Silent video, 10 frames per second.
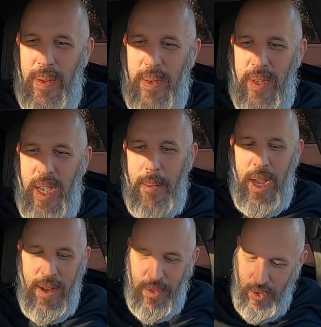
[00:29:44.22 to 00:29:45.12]
We'll see. I might
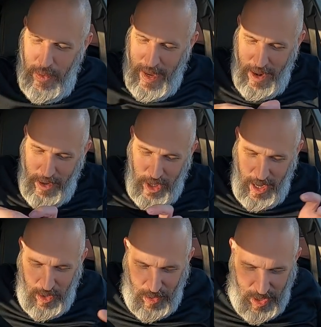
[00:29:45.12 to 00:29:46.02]
have to do a battery
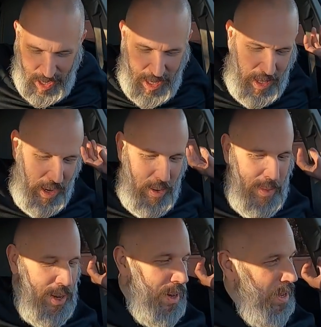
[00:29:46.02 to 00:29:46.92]
change once I get there,
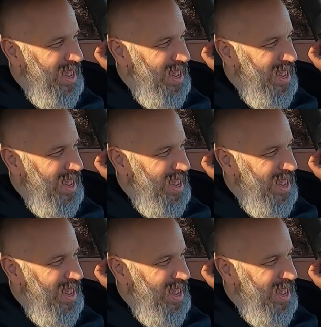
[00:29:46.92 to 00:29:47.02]
but